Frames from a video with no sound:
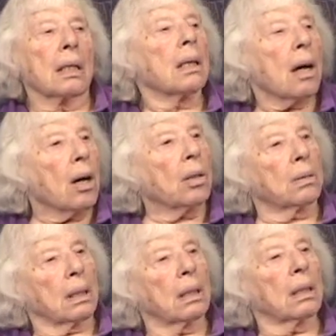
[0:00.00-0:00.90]

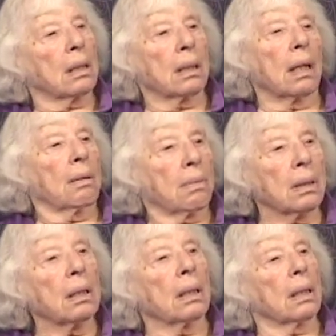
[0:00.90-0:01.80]
No, they
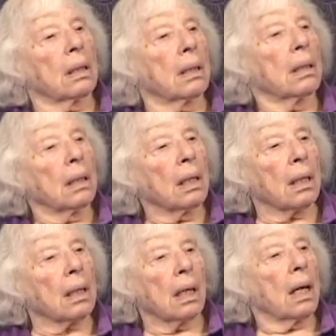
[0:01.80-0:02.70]
were hurt.